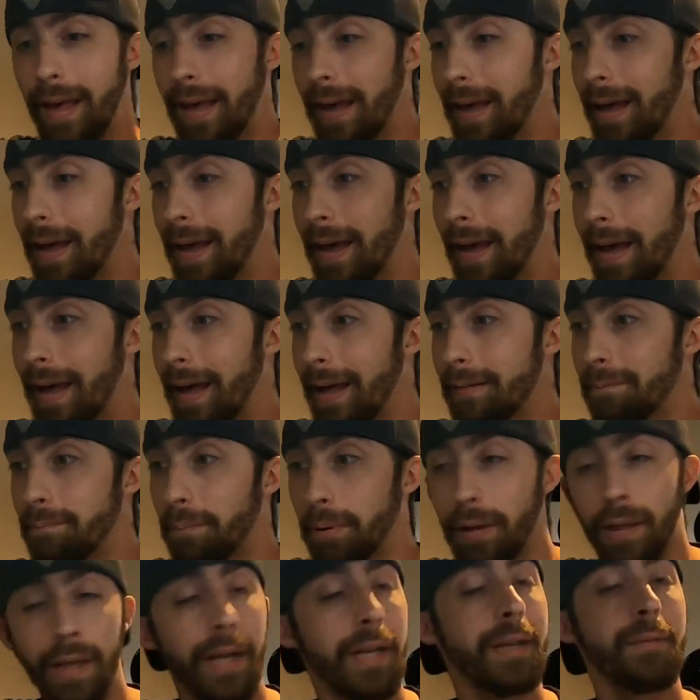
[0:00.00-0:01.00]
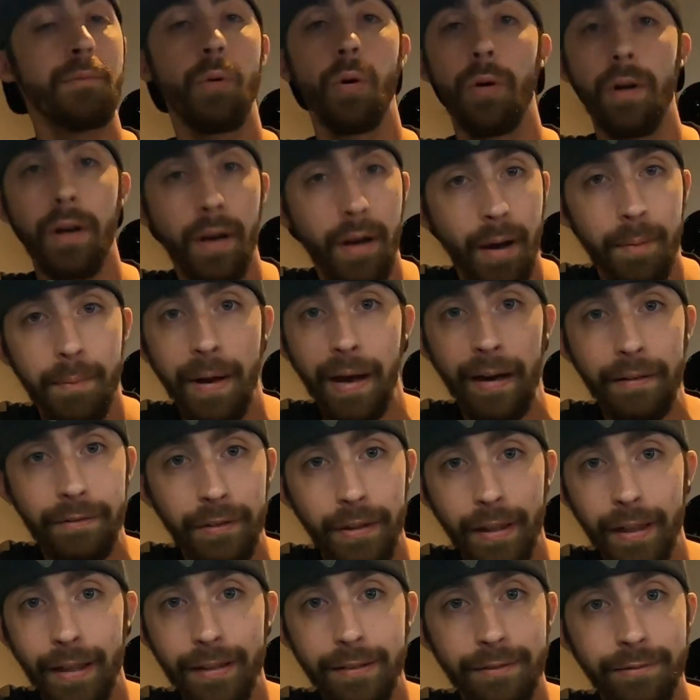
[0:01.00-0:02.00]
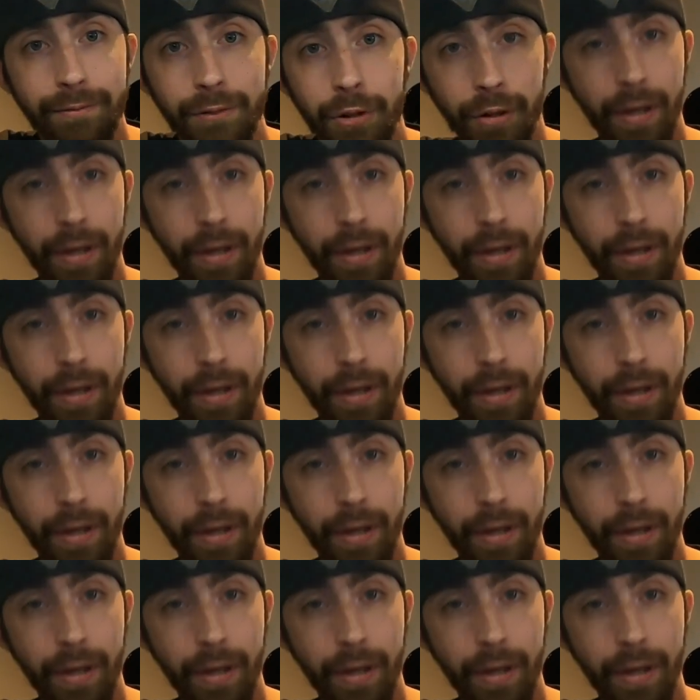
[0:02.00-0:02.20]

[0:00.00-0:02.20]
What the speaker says: and plenty more to come after that.